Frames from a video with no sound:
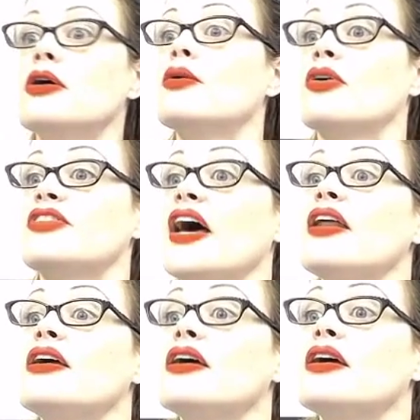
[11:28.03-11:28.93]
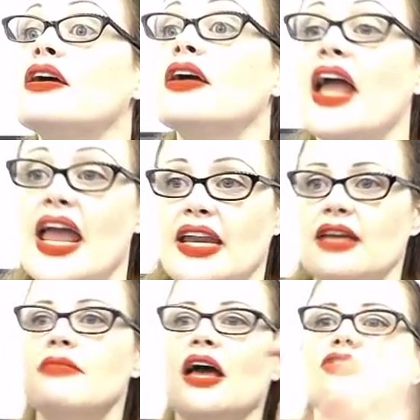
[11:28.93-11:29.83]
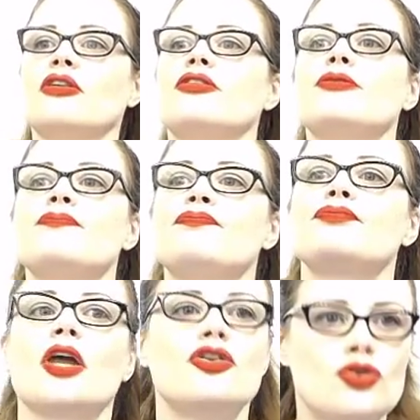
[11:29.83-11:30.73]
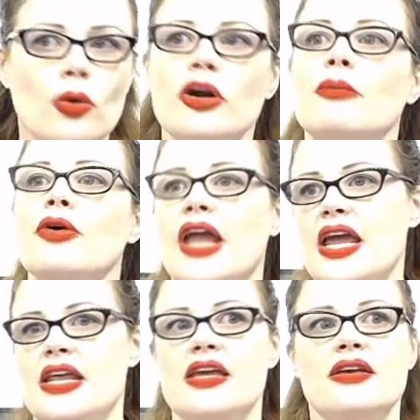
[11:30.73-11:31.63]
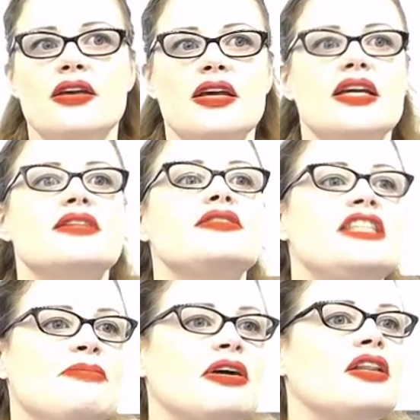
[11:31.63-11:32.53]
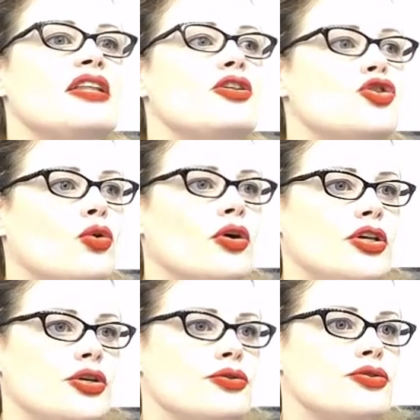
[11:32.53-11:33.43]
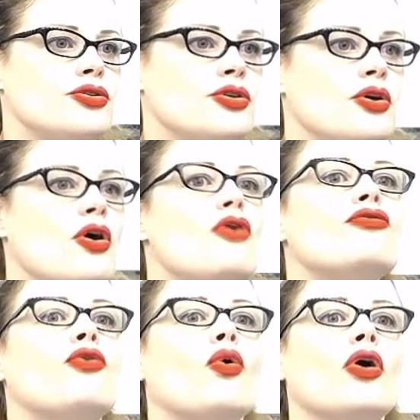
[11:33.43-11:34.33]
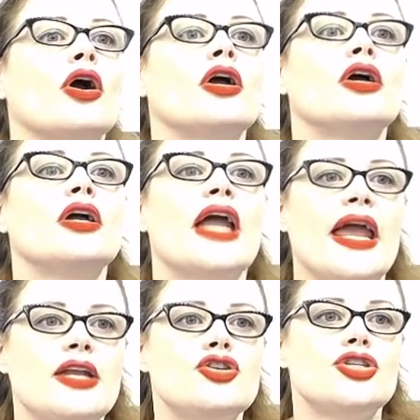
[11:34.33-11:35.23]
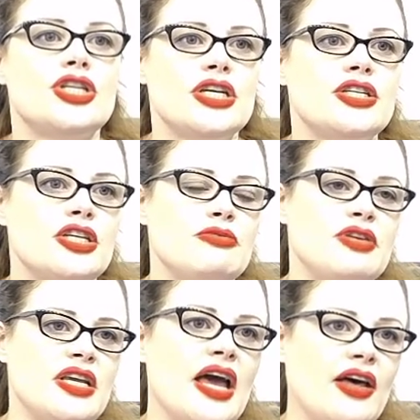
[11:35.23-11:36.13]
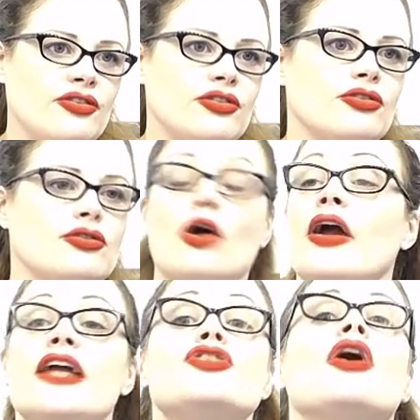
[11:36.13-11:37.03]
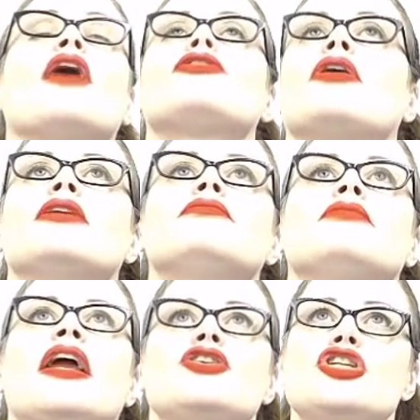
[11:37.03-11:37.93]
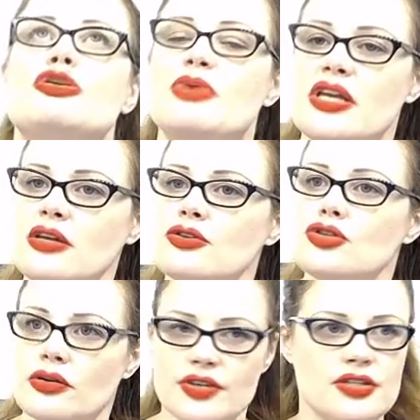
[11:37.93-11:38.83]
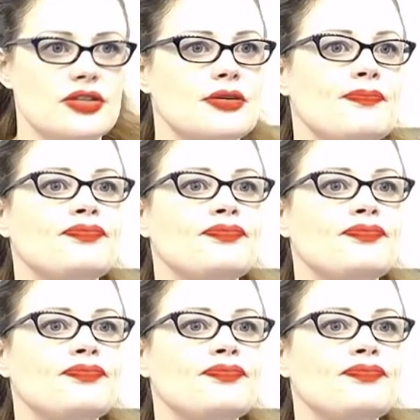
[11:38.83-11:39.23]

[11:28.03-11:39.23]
What's that? 80. Excellent. Door number 80 is typically the door used for HTTPS or H, uh, sorry, HTTP services.